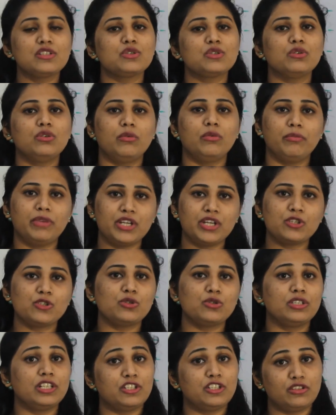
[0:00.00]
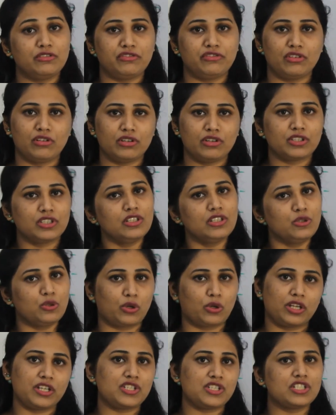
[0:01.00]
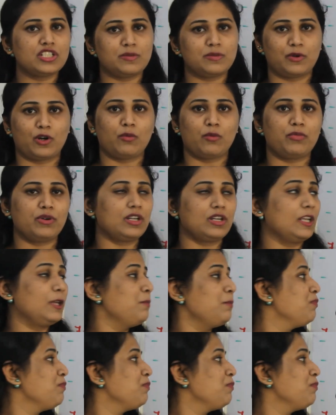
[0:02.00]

So make sure that you are following the notations properly.